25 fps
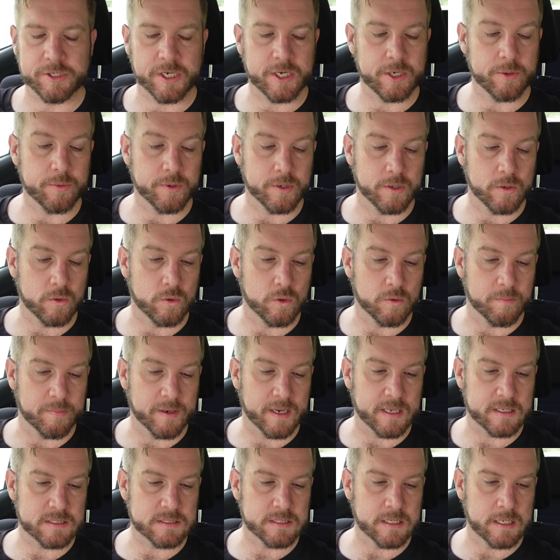genuine at all,
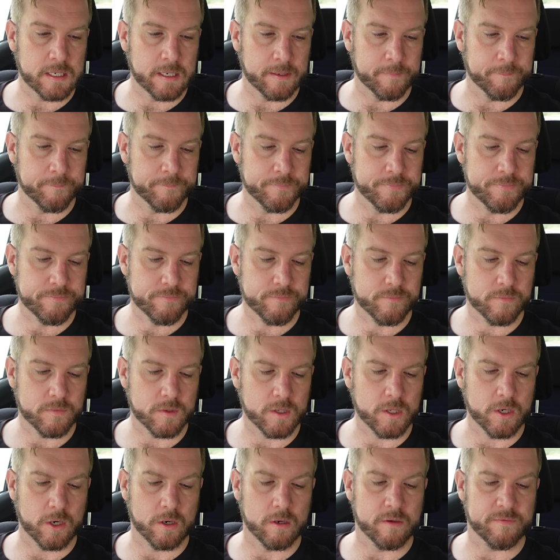but
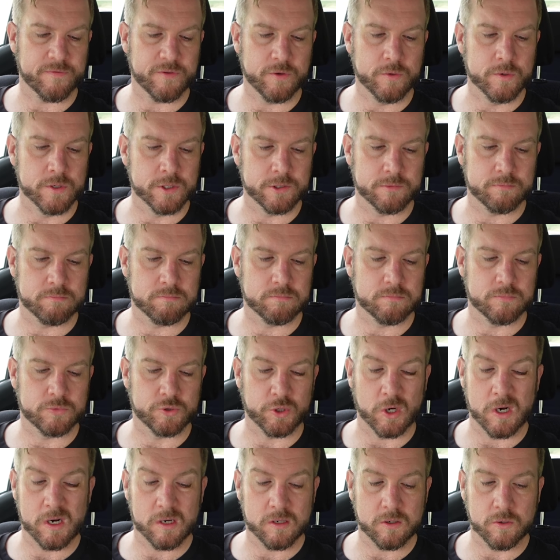you know, if you were
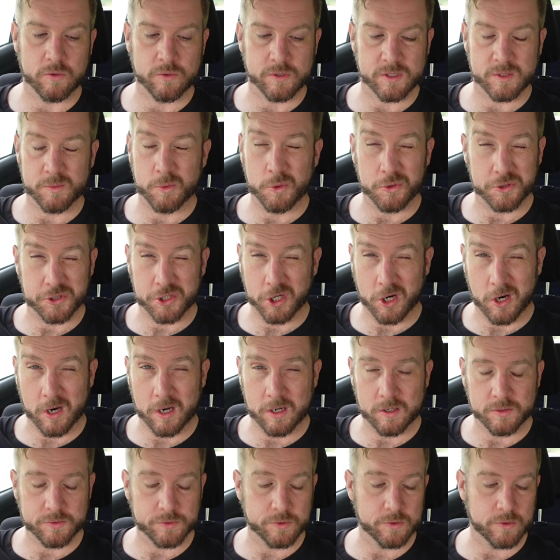drunk or a small
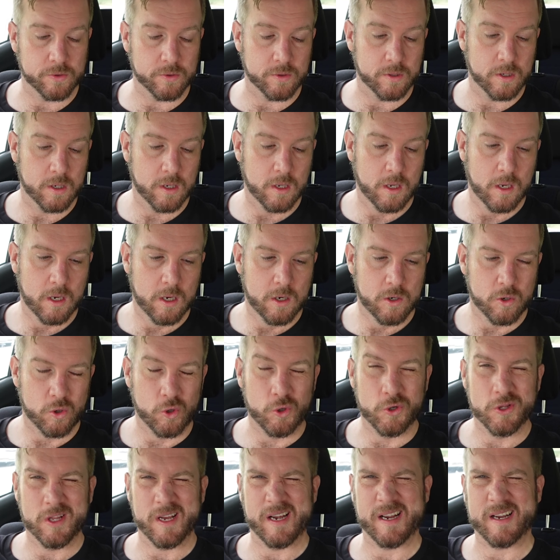child or
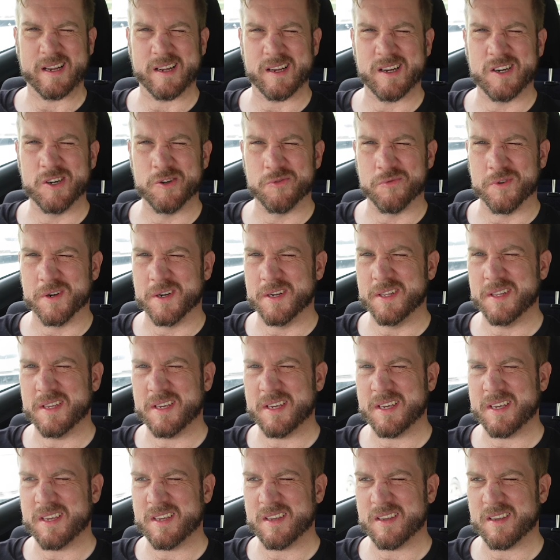like a
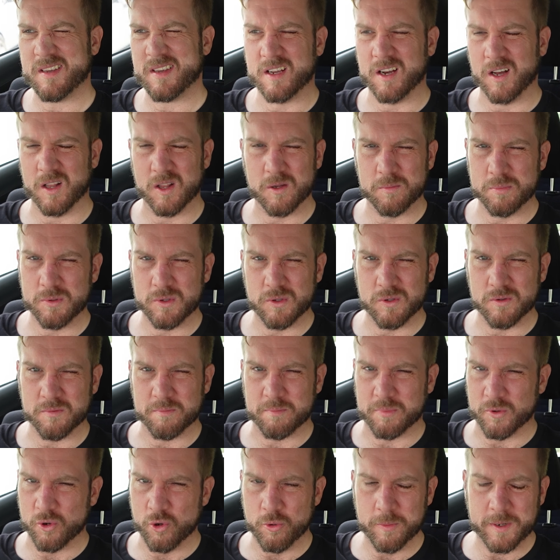really gullible
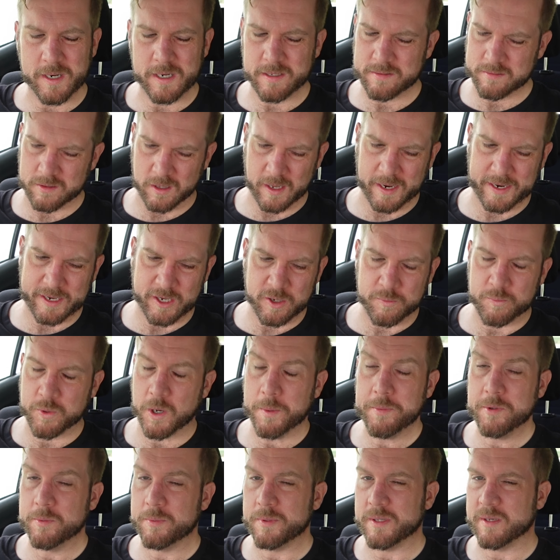boomer, like you'd
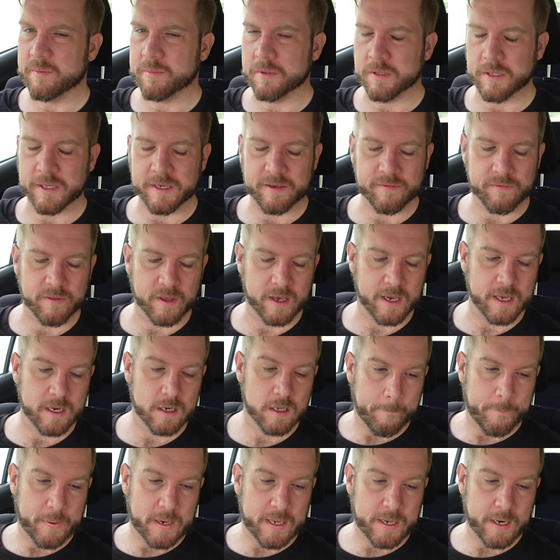probably believe that.
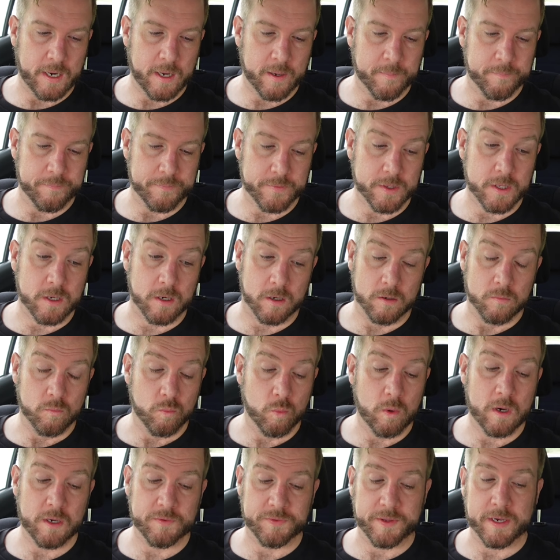But you know,
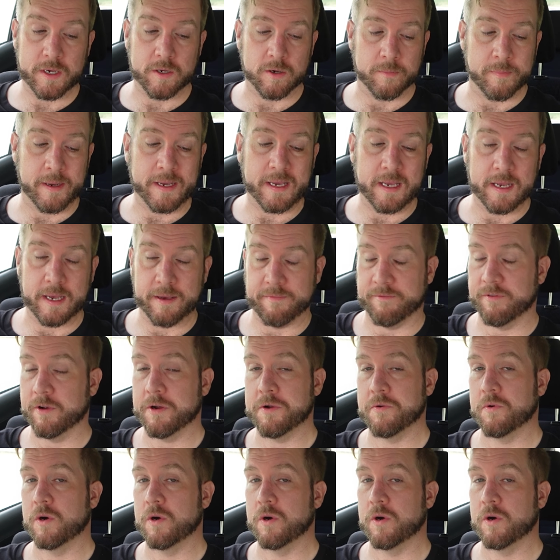well done on making a very